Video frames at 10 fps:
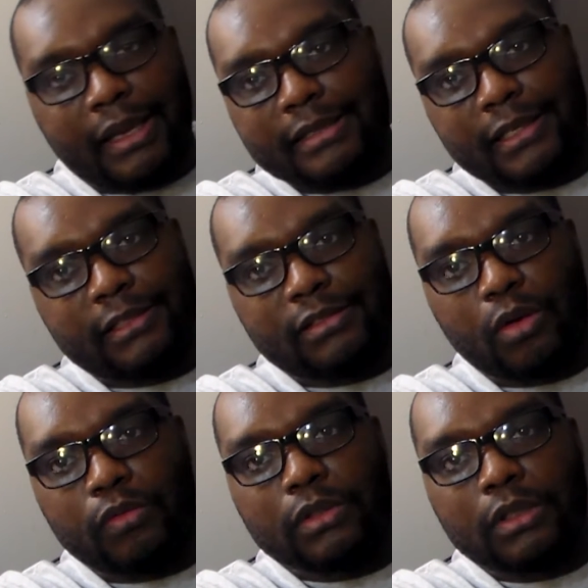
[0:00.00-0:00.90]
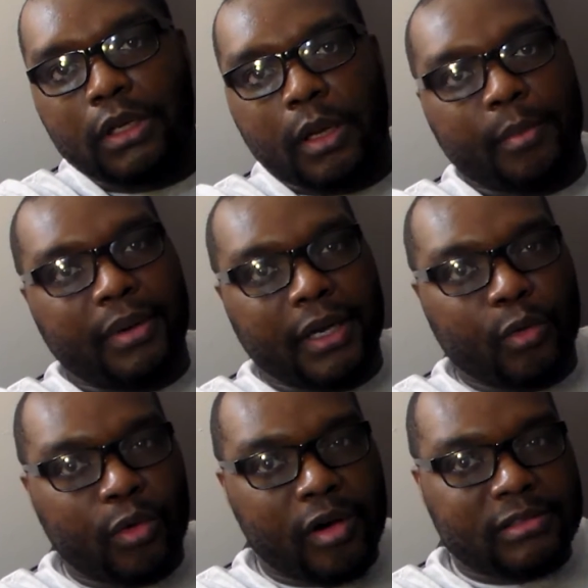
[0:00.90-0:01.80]
I said, this is over. But
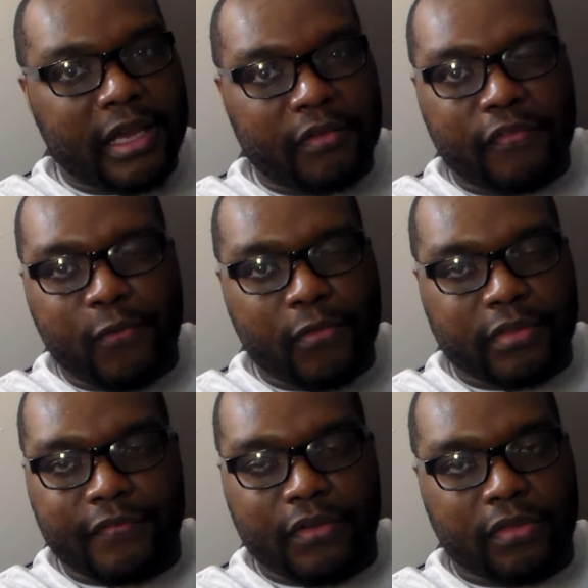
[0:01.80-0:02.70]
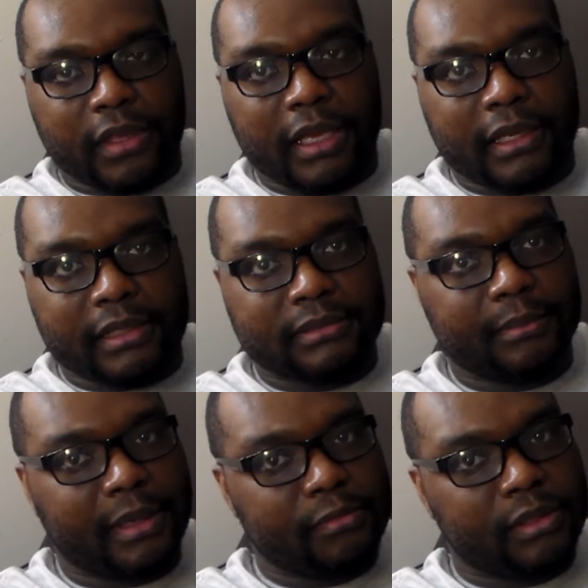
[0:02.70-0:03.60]
it was like fourth or fifth inning. I
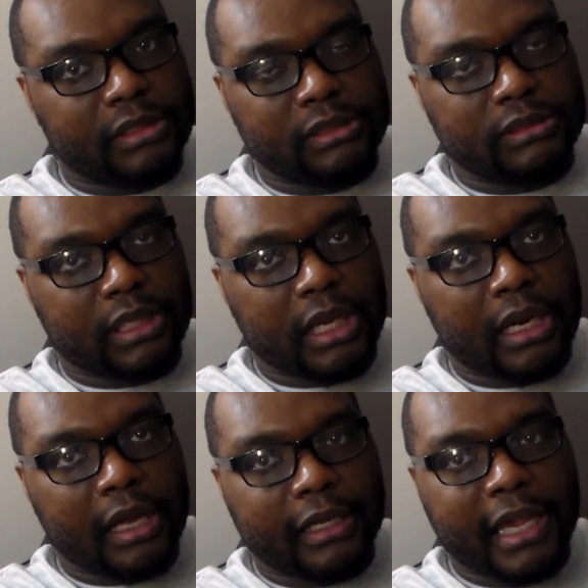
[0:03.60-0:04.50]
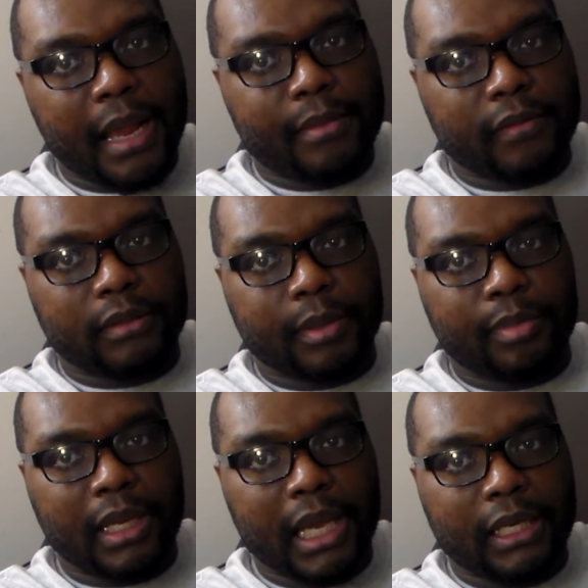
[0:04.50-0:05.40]
said, man, it's got a lot of games left to be
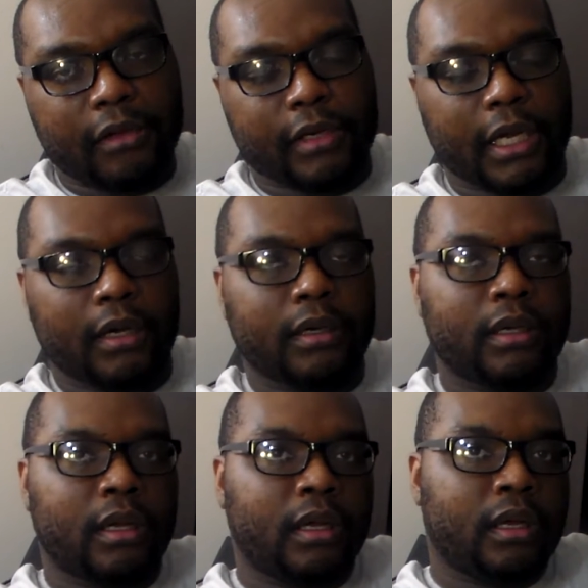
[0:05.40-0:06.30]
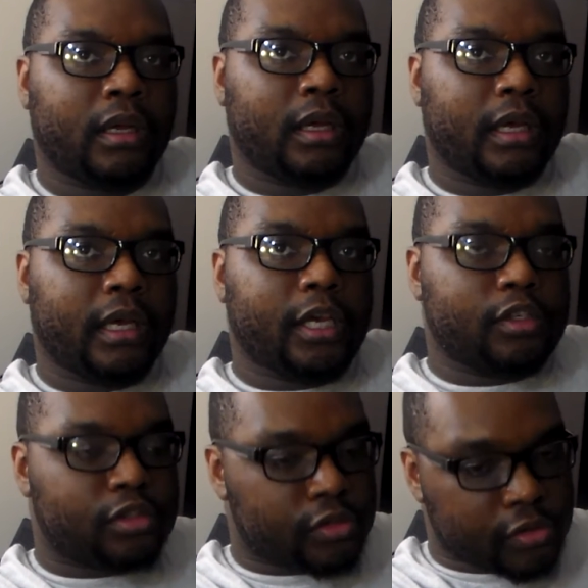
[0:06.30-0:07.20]
played here now.
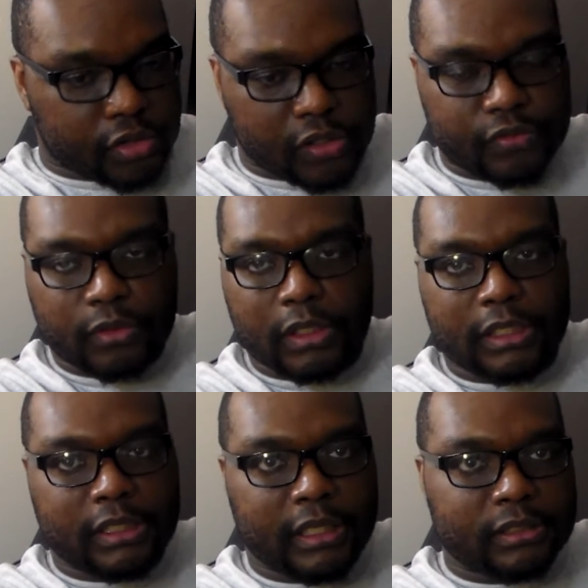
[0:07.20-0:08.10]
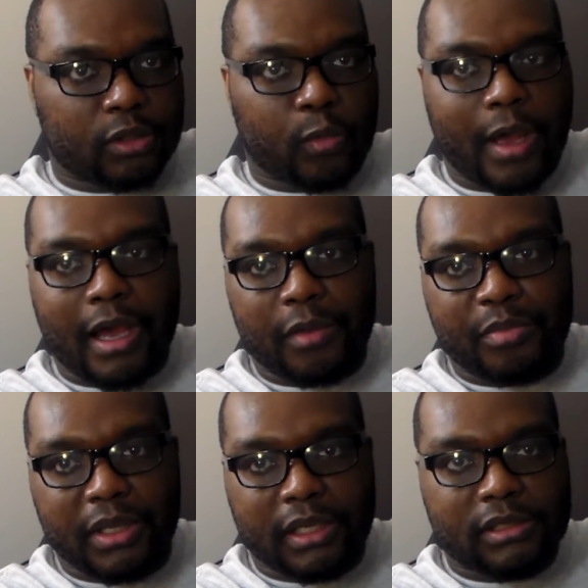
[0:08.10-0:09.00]
And sure enough, you know, the Indians on a
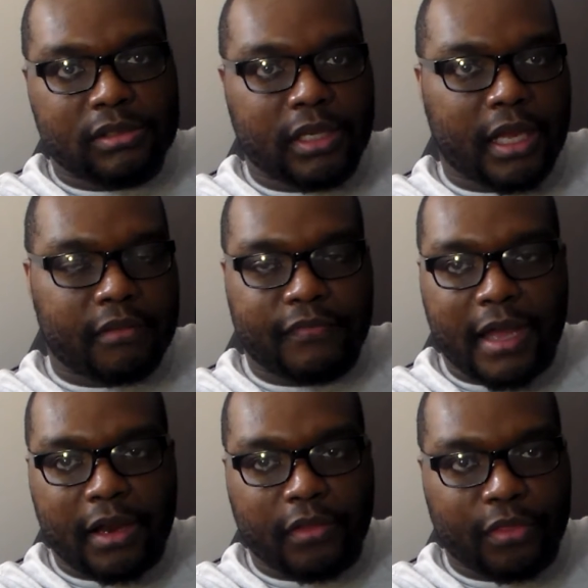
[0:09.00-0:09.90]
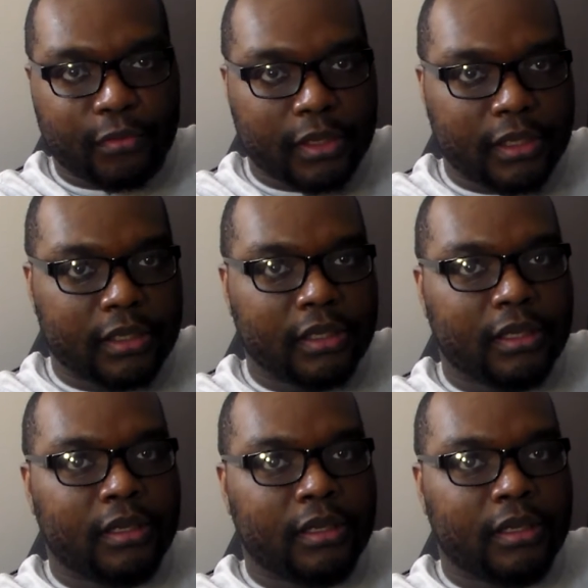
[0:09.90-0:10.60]
wild pitch got it 5-3.